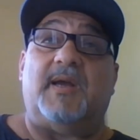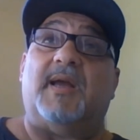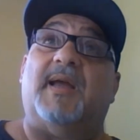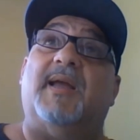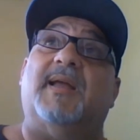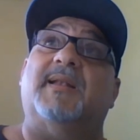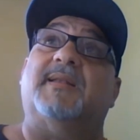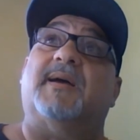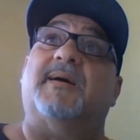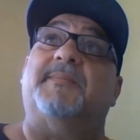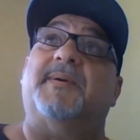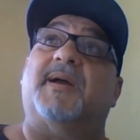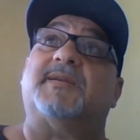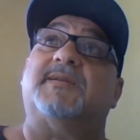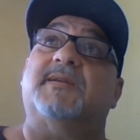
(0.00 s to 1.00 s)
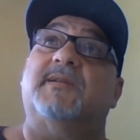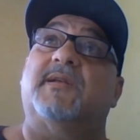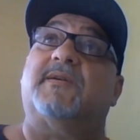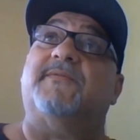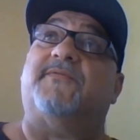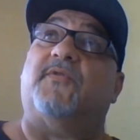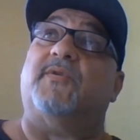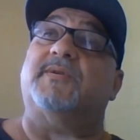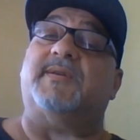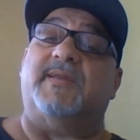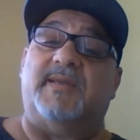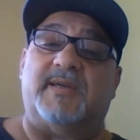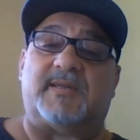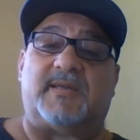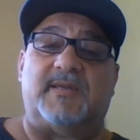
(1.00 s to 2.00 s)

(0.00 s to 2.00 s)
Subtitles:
and I'm actually looking forward to this.